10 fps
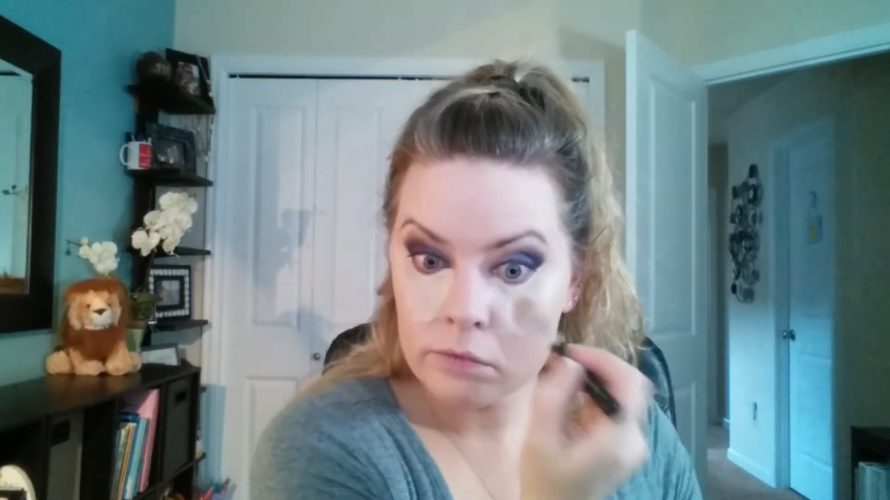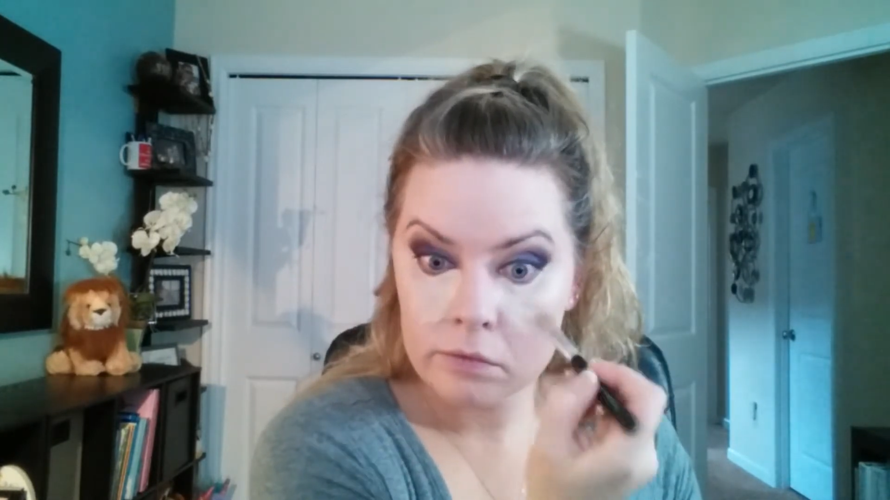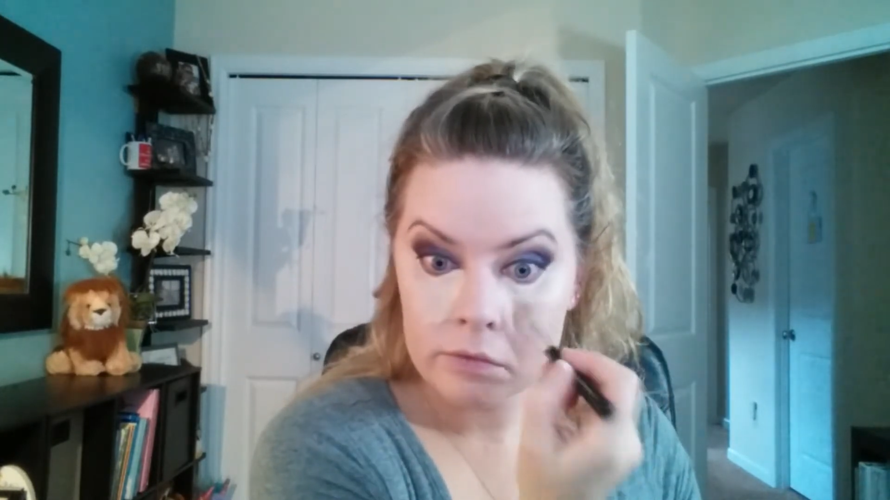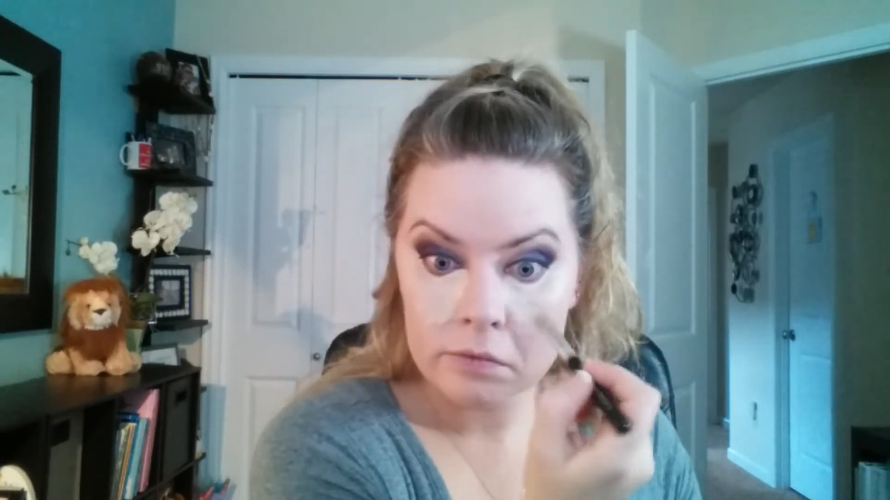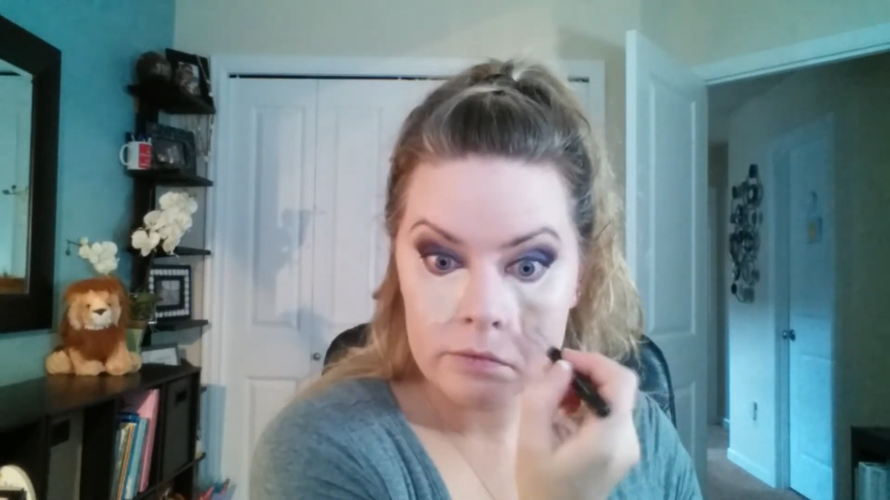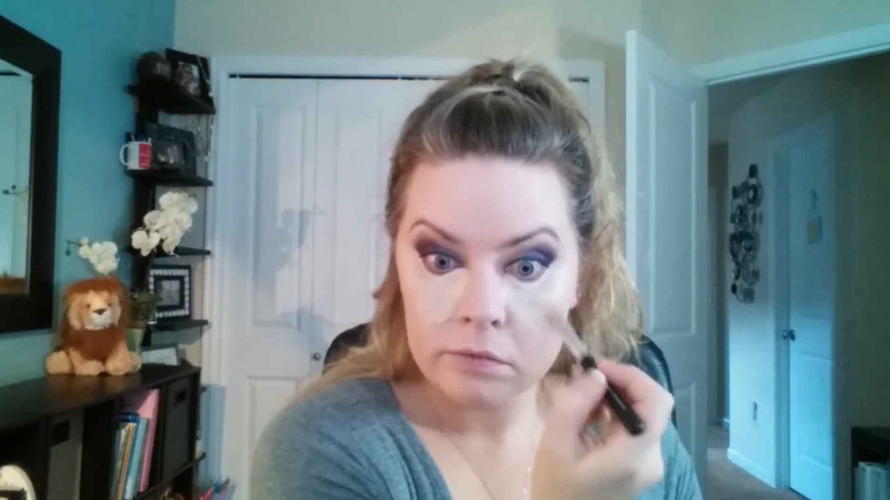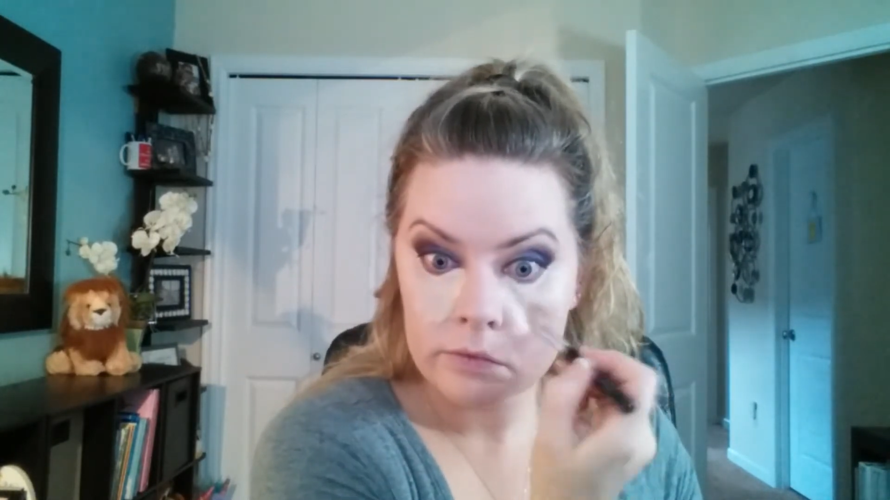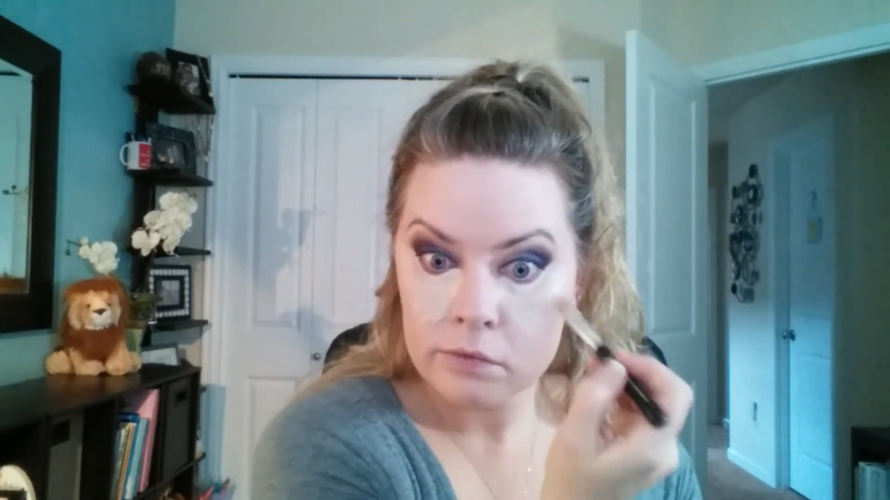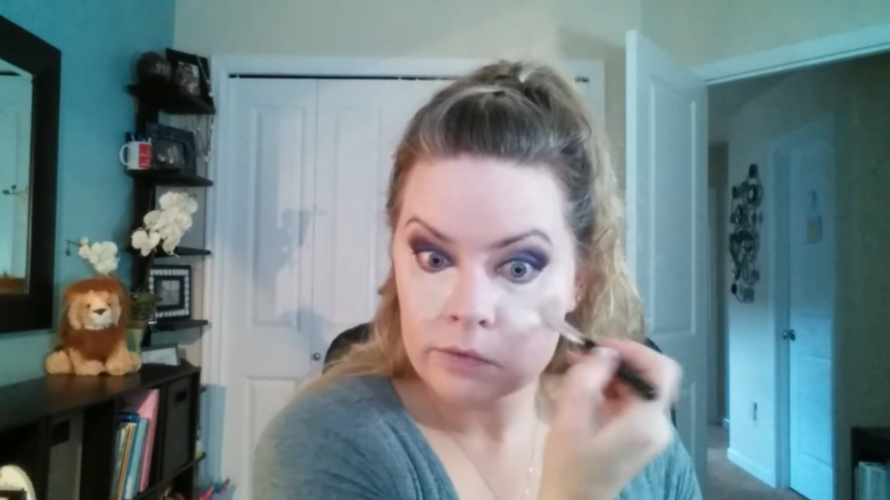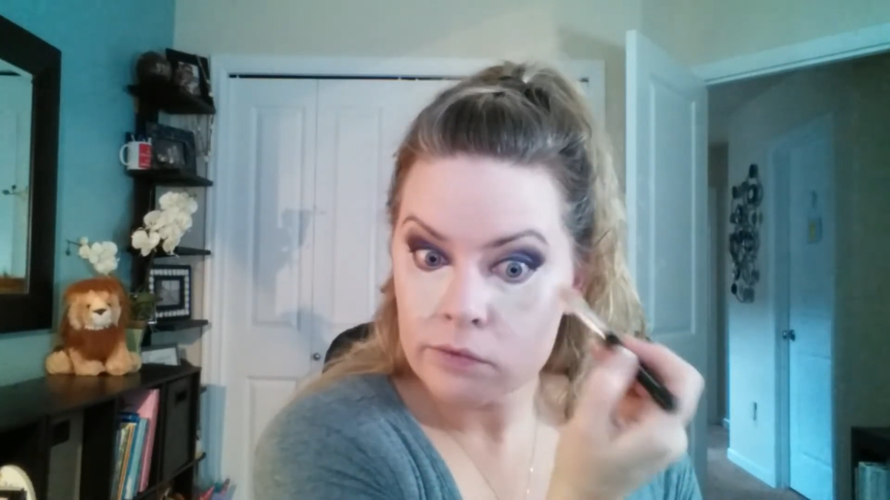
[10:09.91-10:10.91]
because
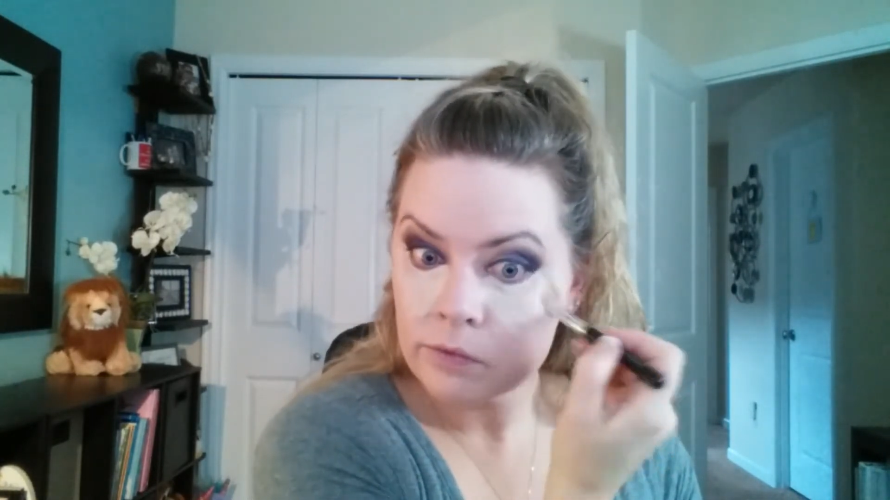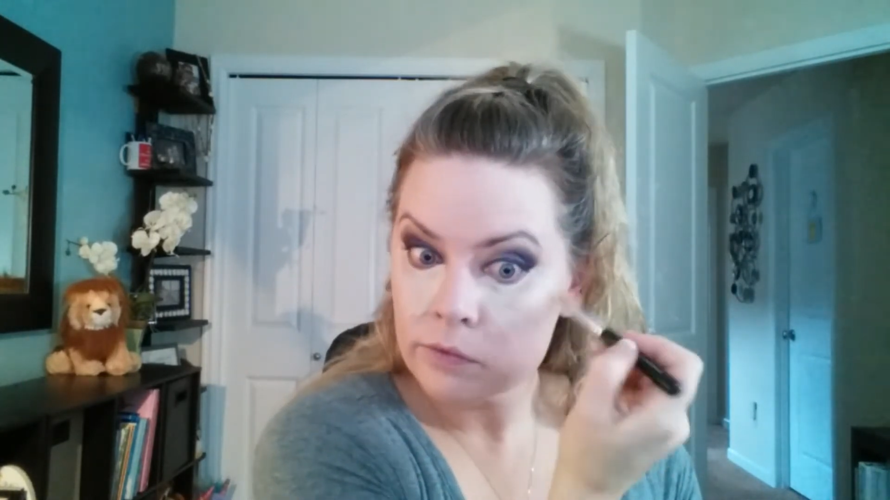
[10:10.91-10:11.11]
holy moly,